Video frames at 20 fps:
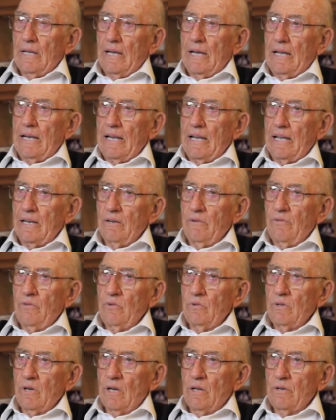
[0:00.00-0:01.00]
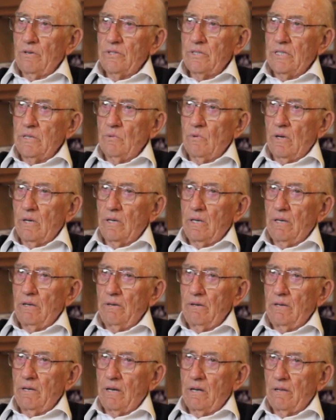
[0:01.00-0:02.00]
I'd had a few dollars, and he wanted
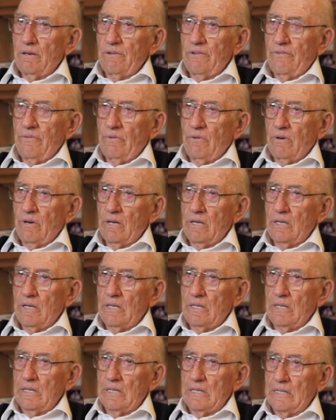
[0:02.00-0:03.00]
$100 for it, and